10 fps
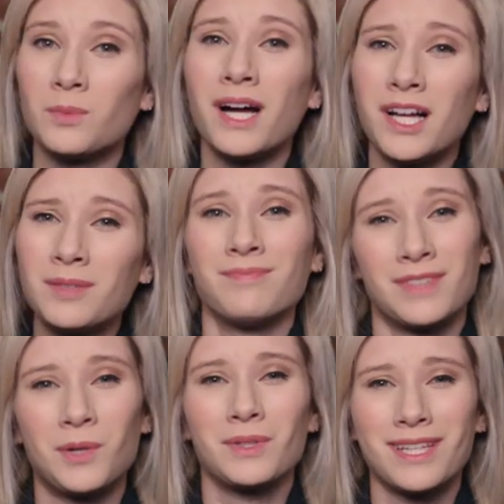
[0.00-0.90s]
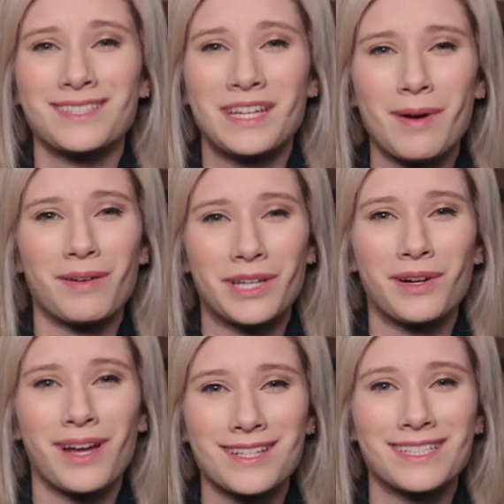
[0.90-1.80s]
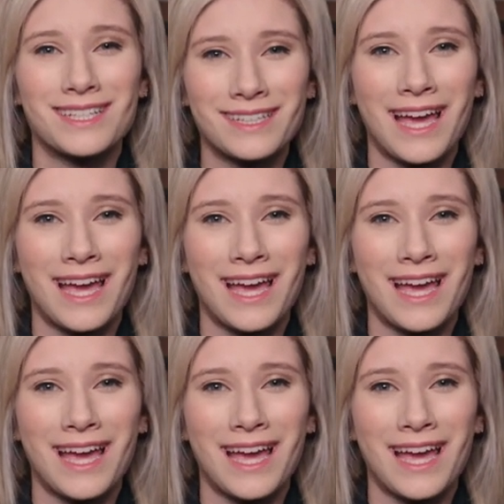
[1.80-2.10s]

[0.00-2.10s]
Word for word: Well, you know what they say about curiosity and